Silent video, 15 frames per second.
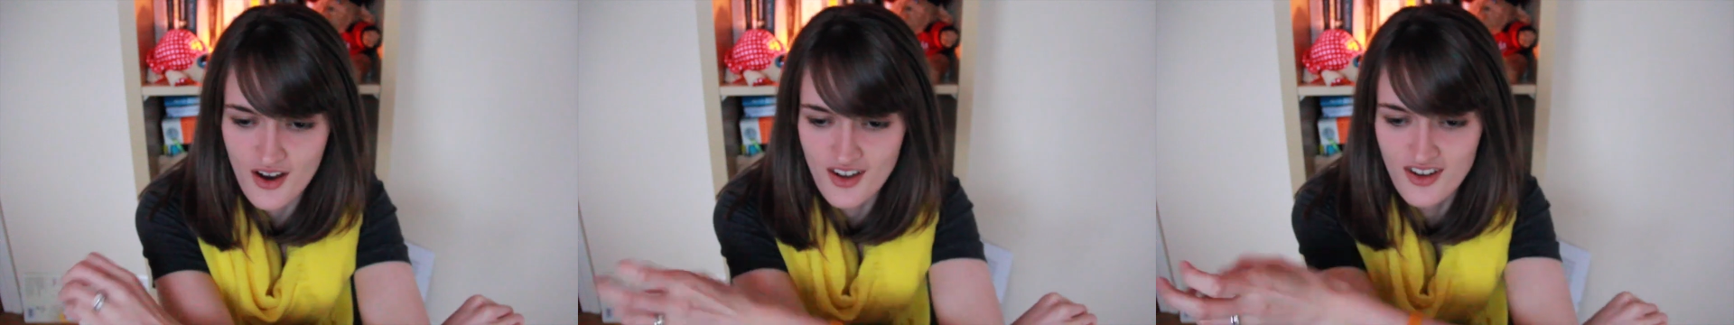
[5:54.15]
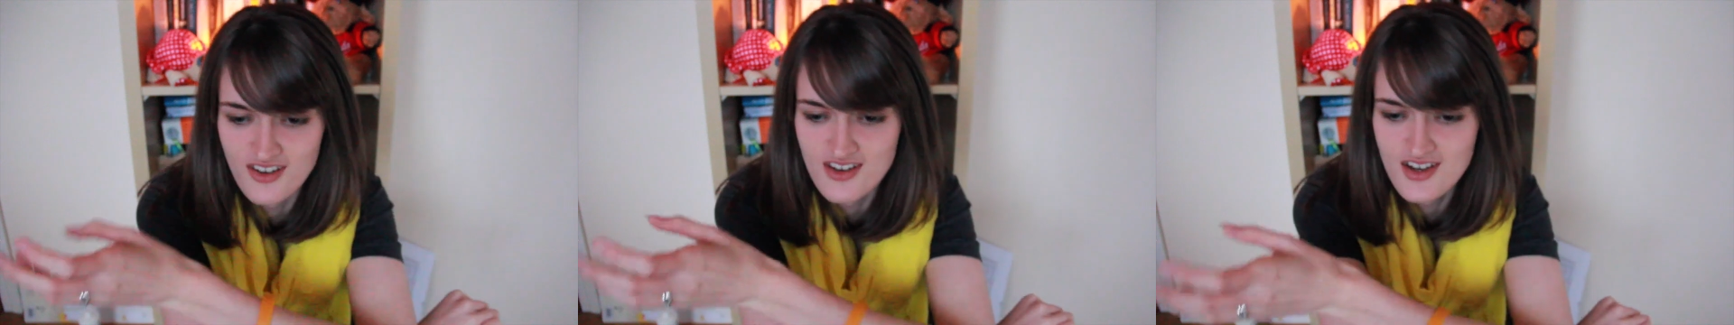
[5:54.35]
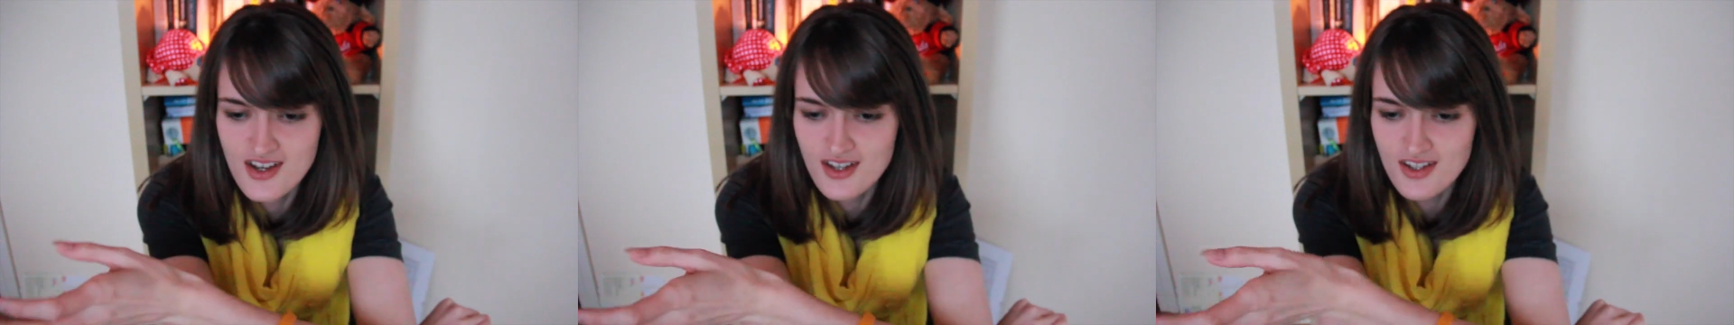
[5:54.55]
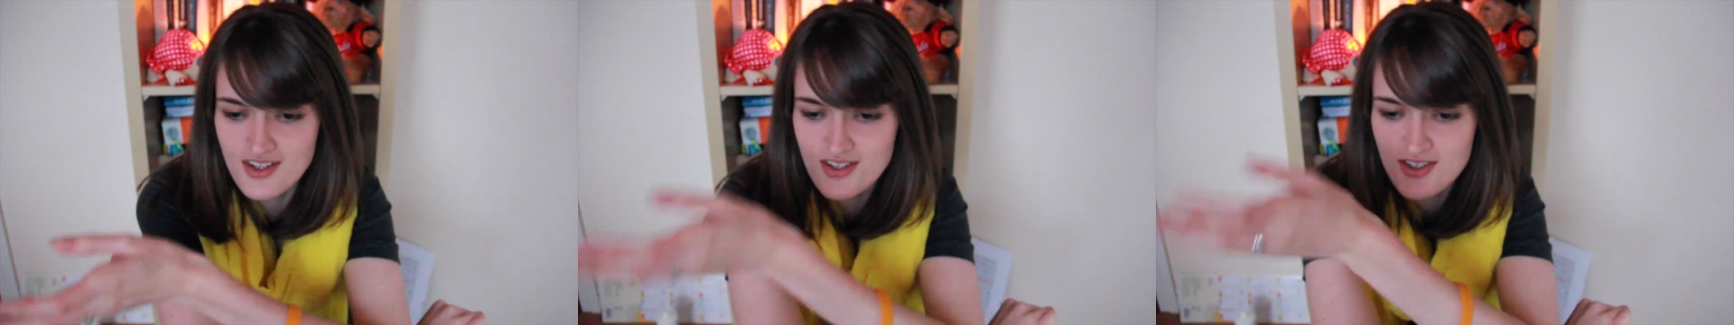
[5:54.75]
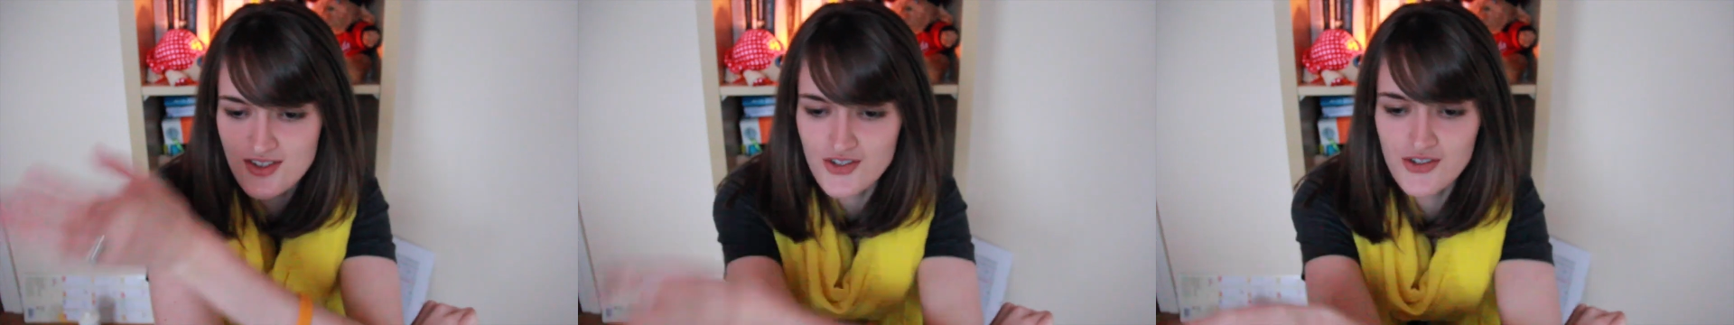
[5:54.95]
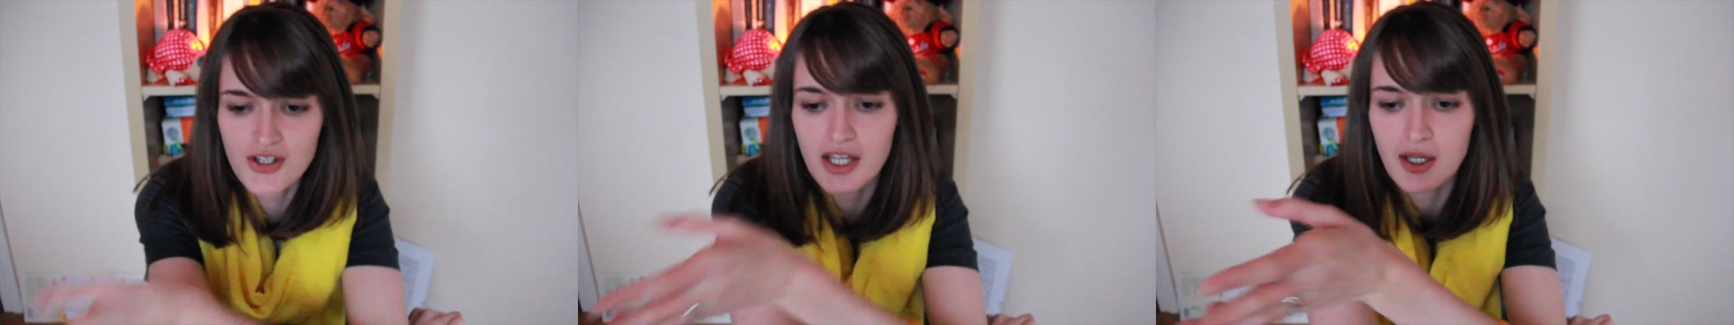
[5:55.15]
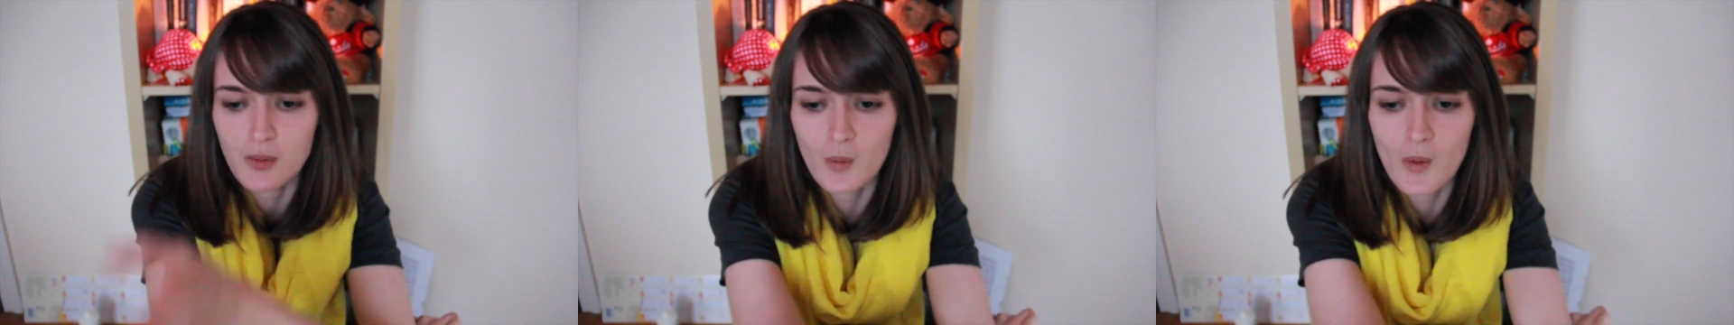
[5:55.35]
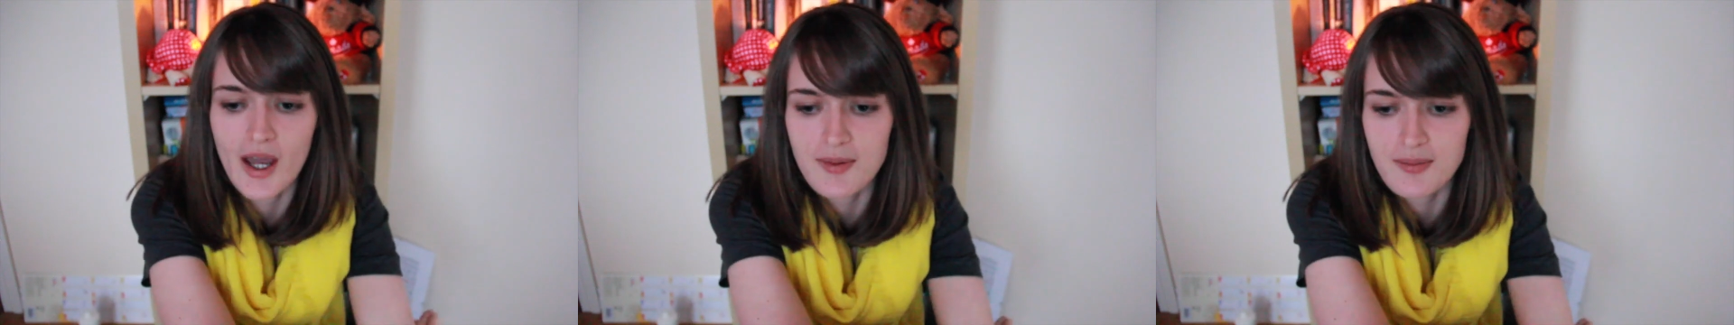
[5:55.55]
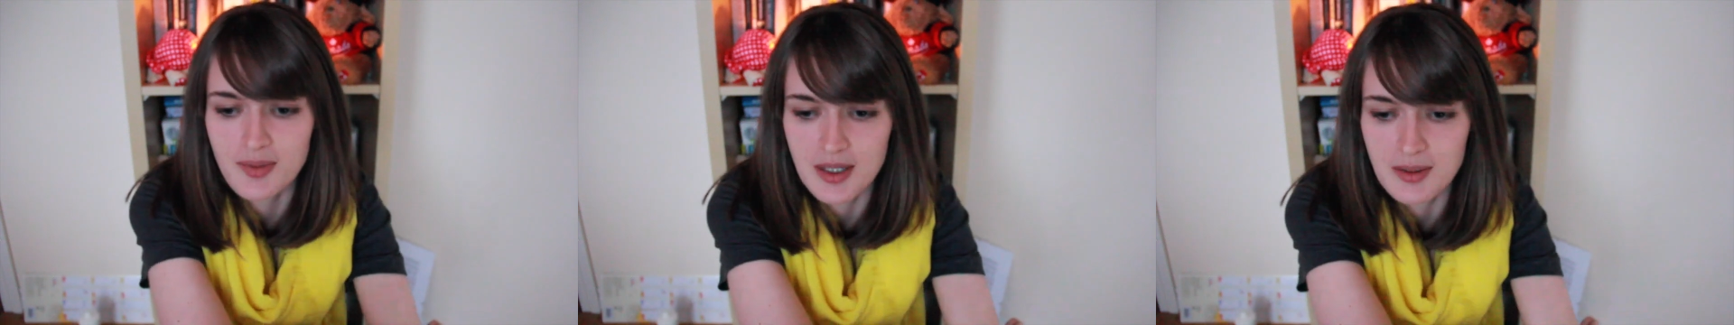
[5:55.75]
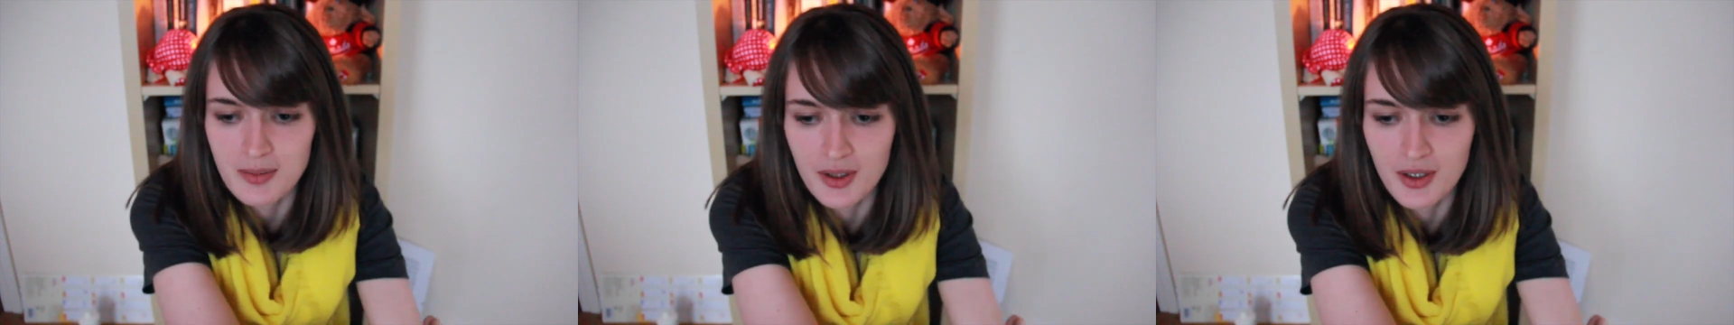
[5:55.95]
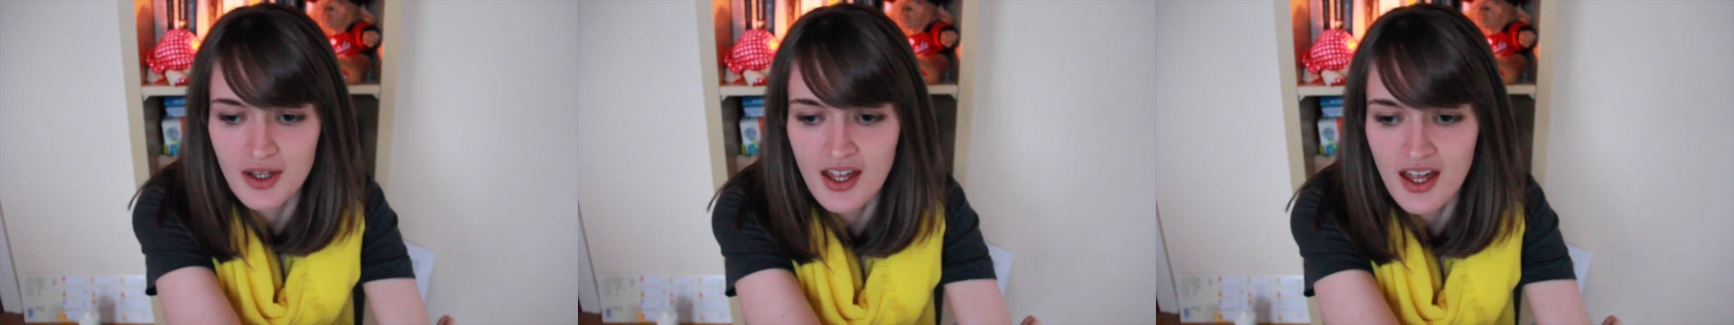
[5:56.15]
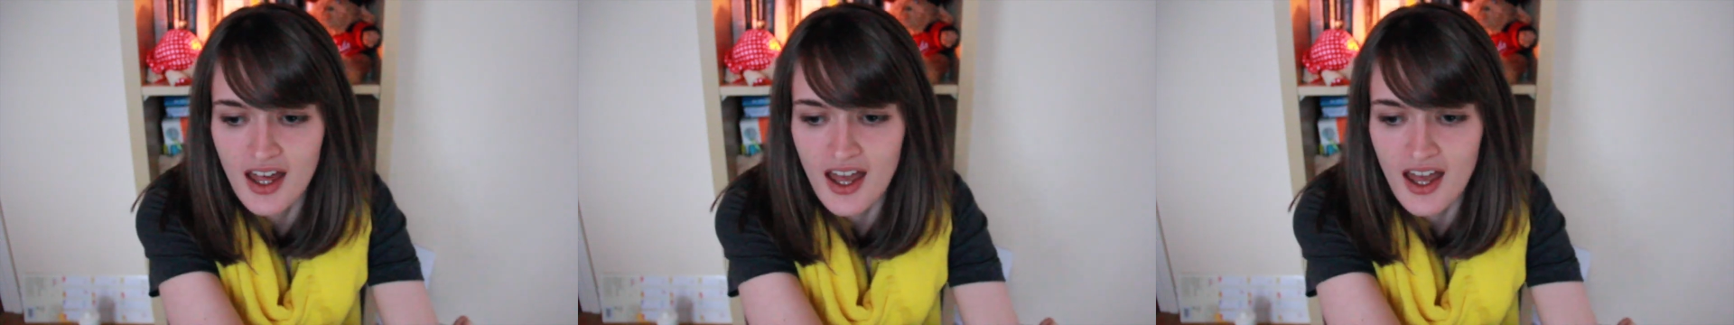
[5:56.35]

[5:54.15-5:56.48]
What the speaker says: on straight white people,